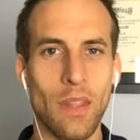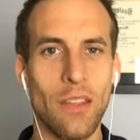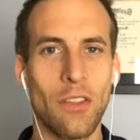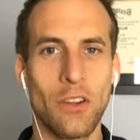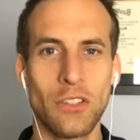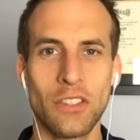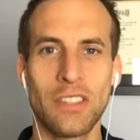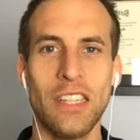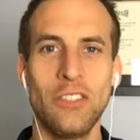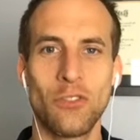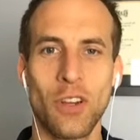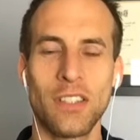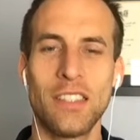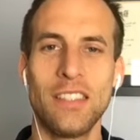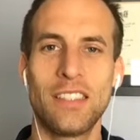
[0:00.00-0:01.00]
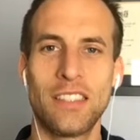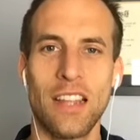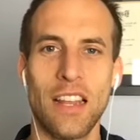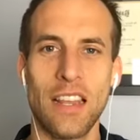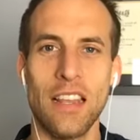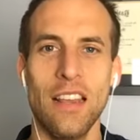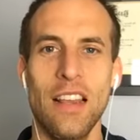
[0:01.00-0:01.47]
There's this interesting
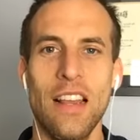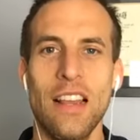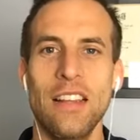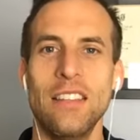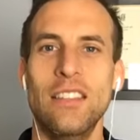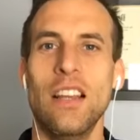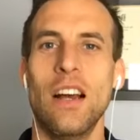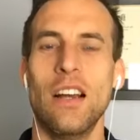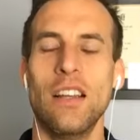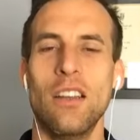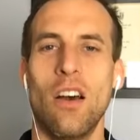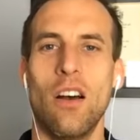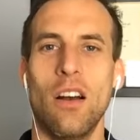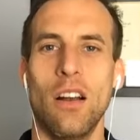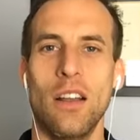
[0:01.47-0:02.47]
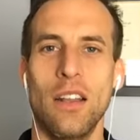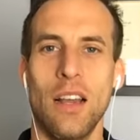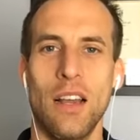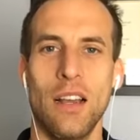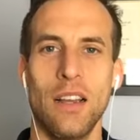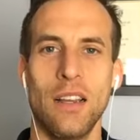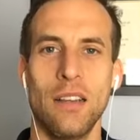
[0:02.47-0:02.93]
study done on
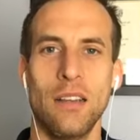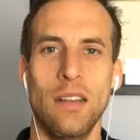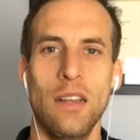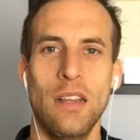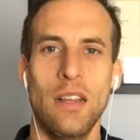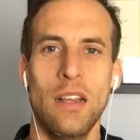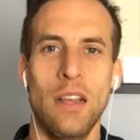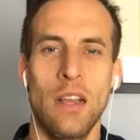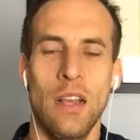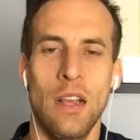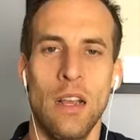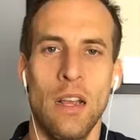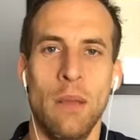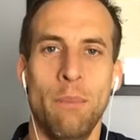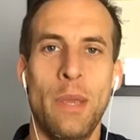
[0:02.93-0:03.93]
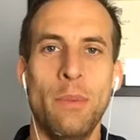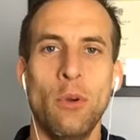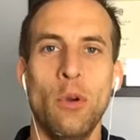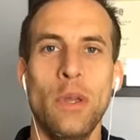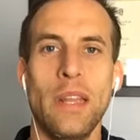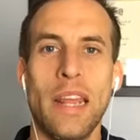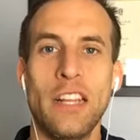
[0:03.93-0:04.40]
uh, people
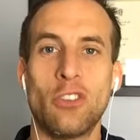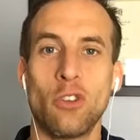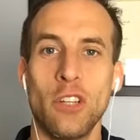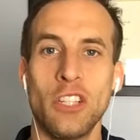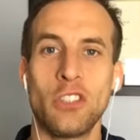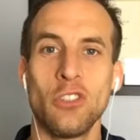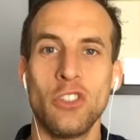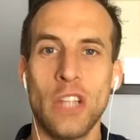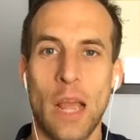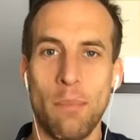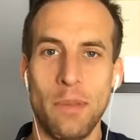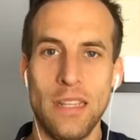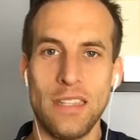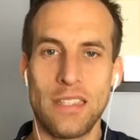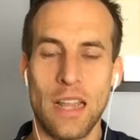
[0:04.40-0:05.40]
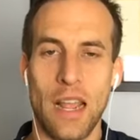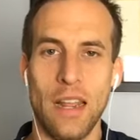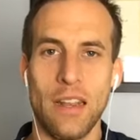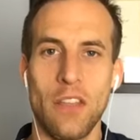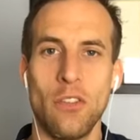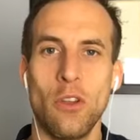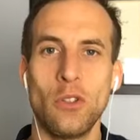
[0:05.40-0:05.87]
who eat a traditional Japanese
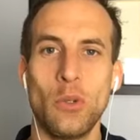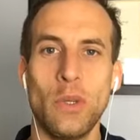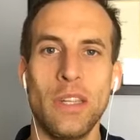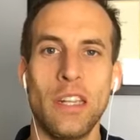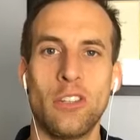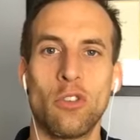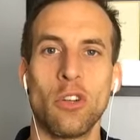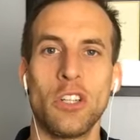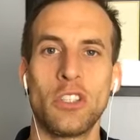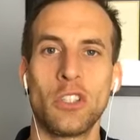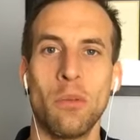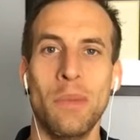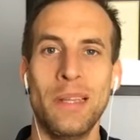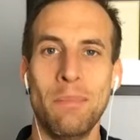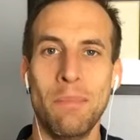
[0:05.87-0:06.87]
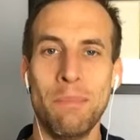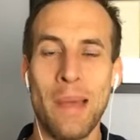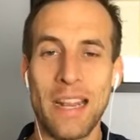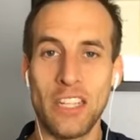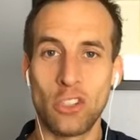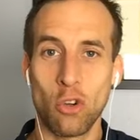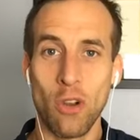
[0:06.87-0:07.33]
diet and those who eat a traditional
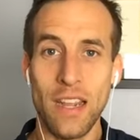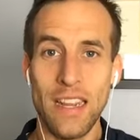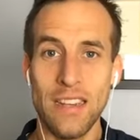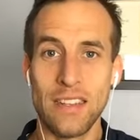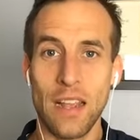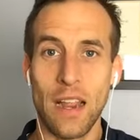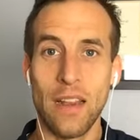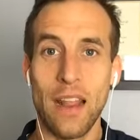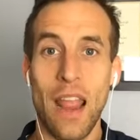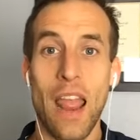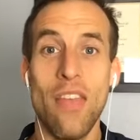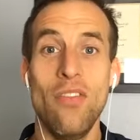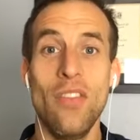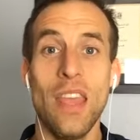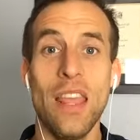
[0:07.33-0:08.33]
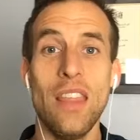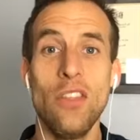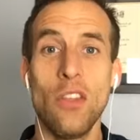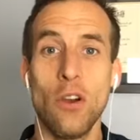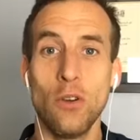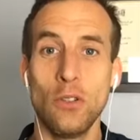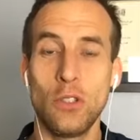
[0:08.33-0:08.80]
Mediterranean diet, and then
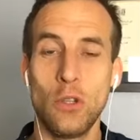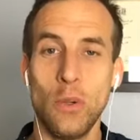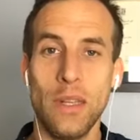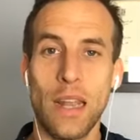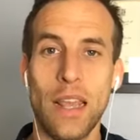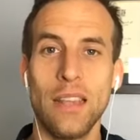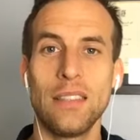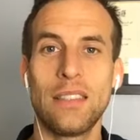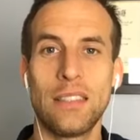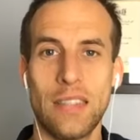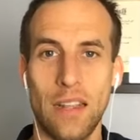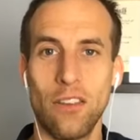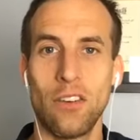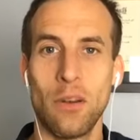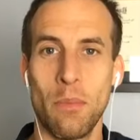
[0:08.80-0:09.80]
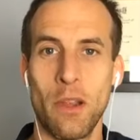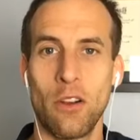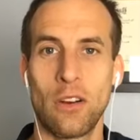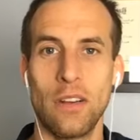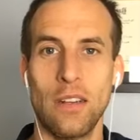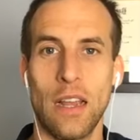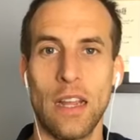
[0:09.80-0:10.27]
those who eat a standard
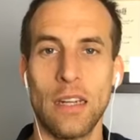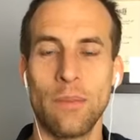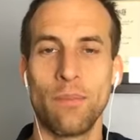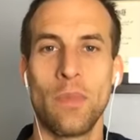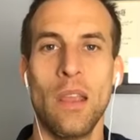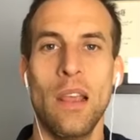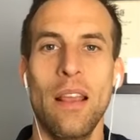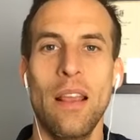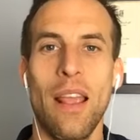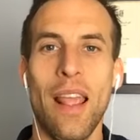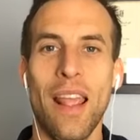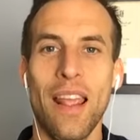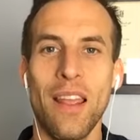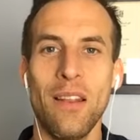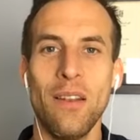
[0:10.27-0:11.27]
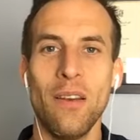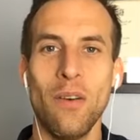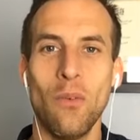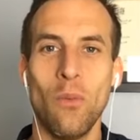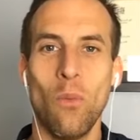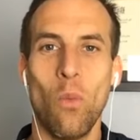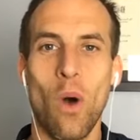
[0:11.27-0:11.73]
American diet. And
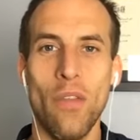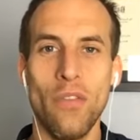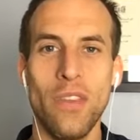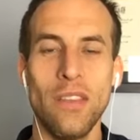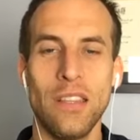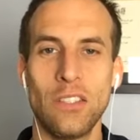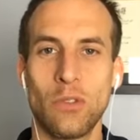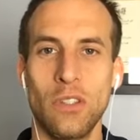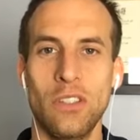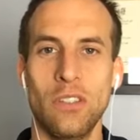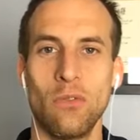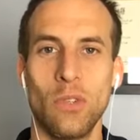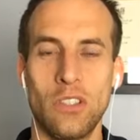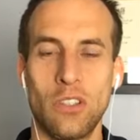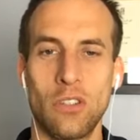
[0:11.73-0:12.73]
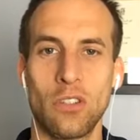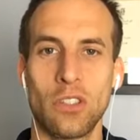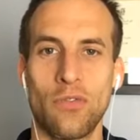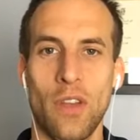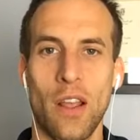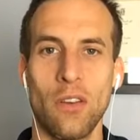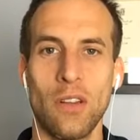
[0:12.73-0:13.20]
one thing these re researchers
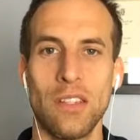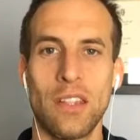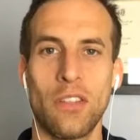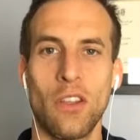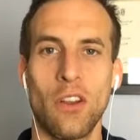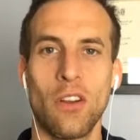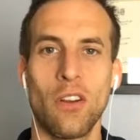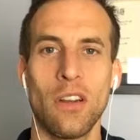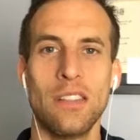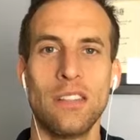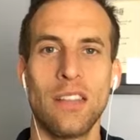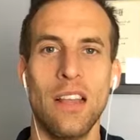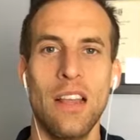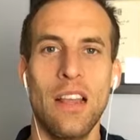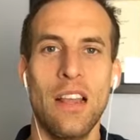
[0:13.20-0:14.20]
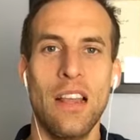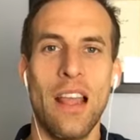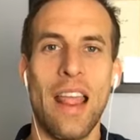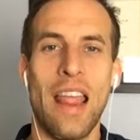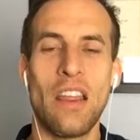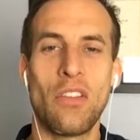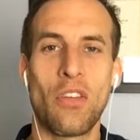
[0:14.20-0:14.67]
found is that there is
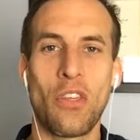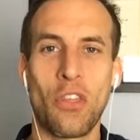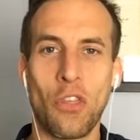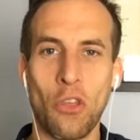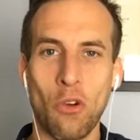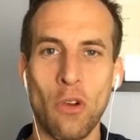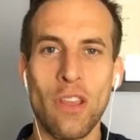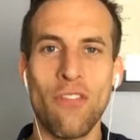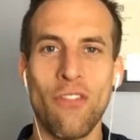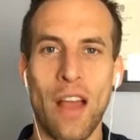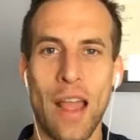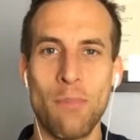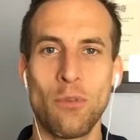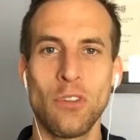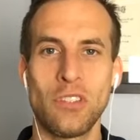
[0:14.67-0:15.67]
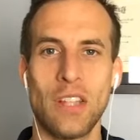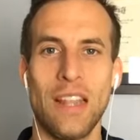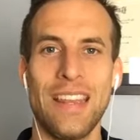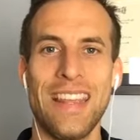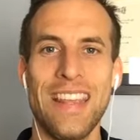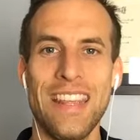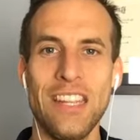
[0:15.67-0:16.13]
a thirty-five
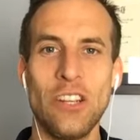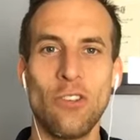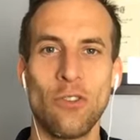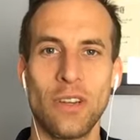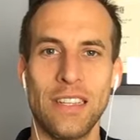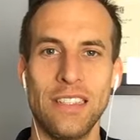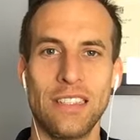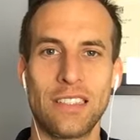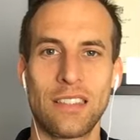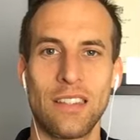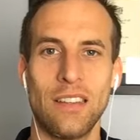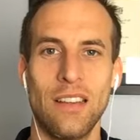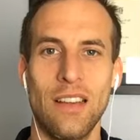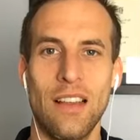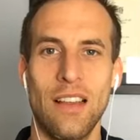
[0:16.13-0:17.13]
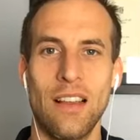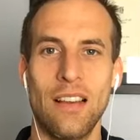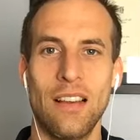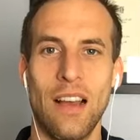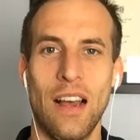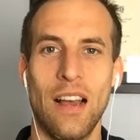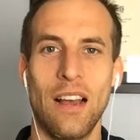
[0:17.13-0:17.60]
percent increased
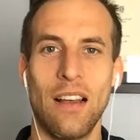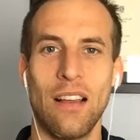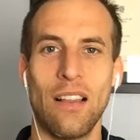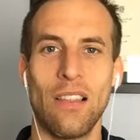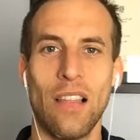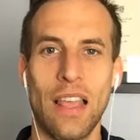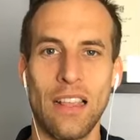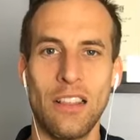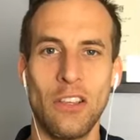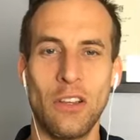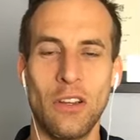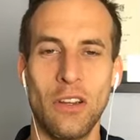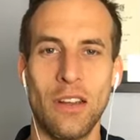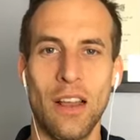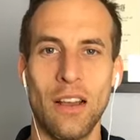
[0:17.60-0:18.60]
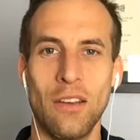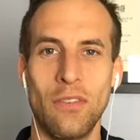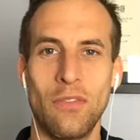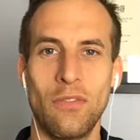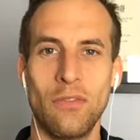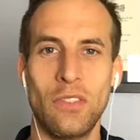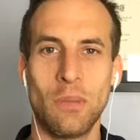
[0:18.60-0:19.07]
uh, likelihood
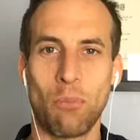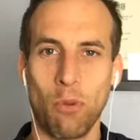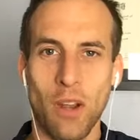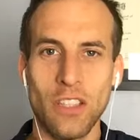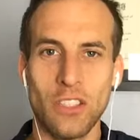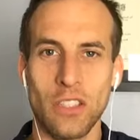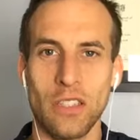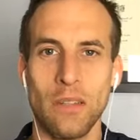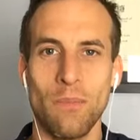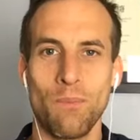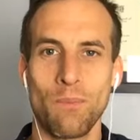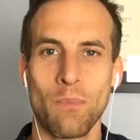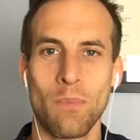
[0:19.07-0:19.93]
of depression